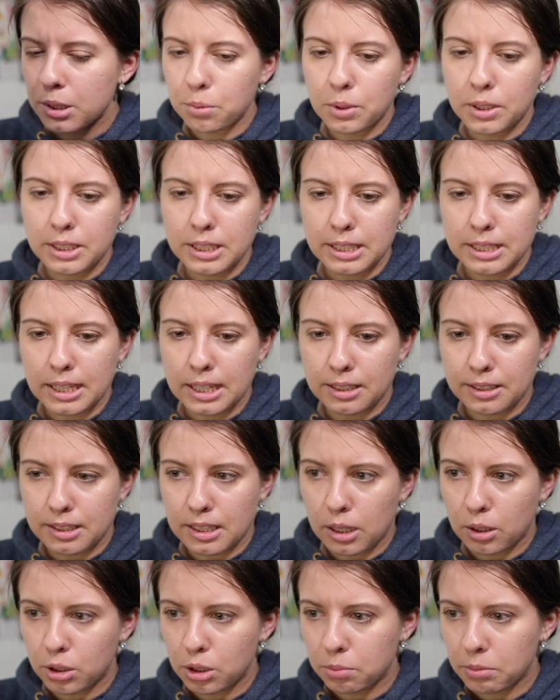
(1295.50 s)
one stands
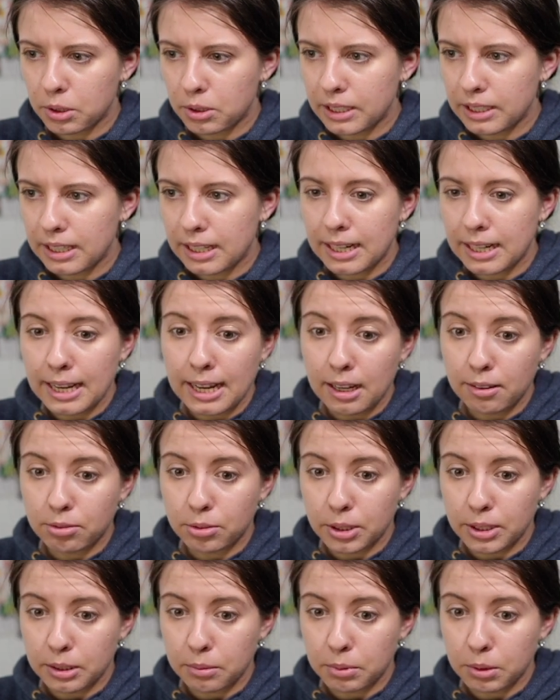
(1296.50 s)
out to me, right? And I have
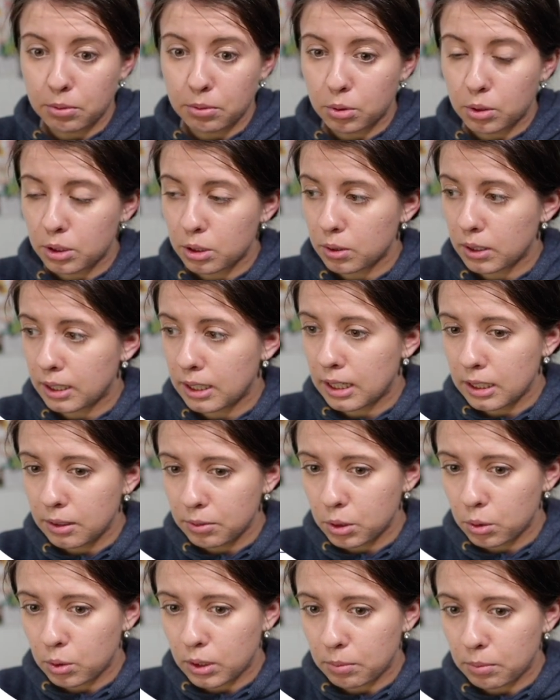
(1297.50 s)
read it before, so I kind of
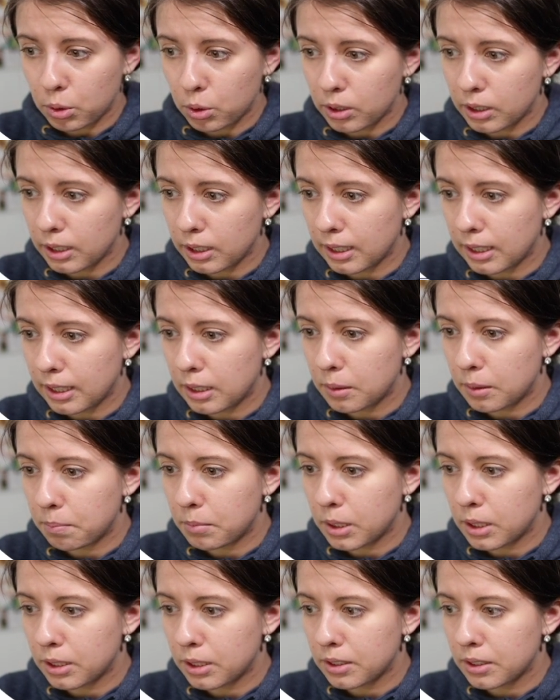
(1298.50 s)
know what I'm looking at,
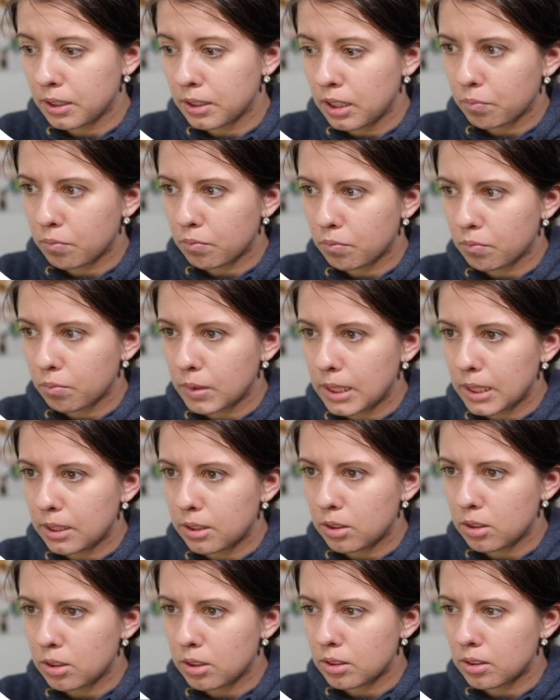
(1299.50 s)
but
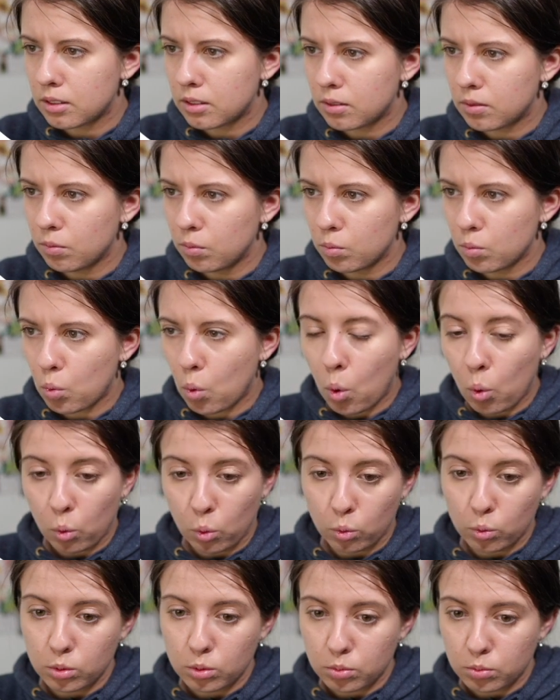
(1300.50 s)
it's
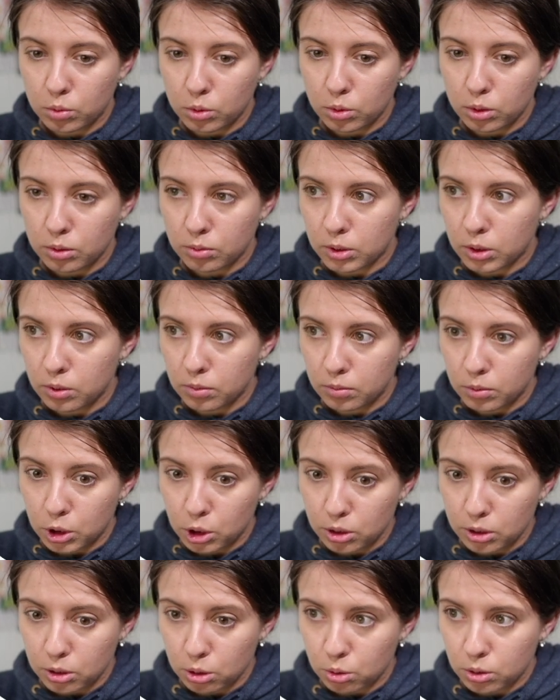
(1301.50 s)
old, first of all, which is
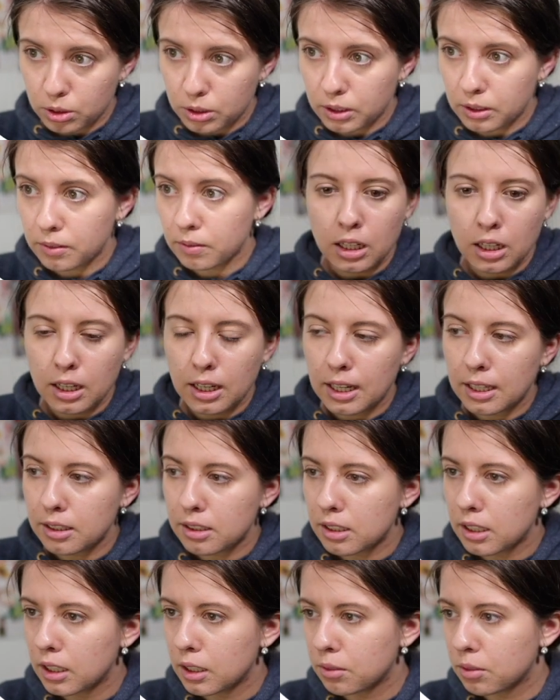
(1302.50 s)
interesting. And
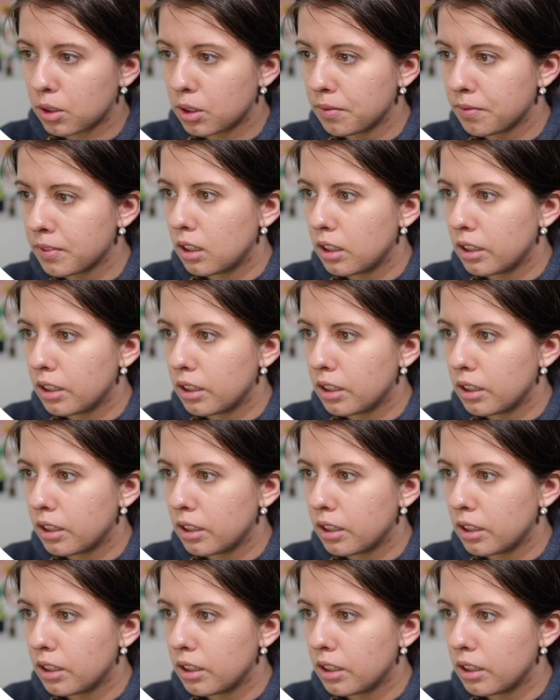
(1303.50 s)
second of all,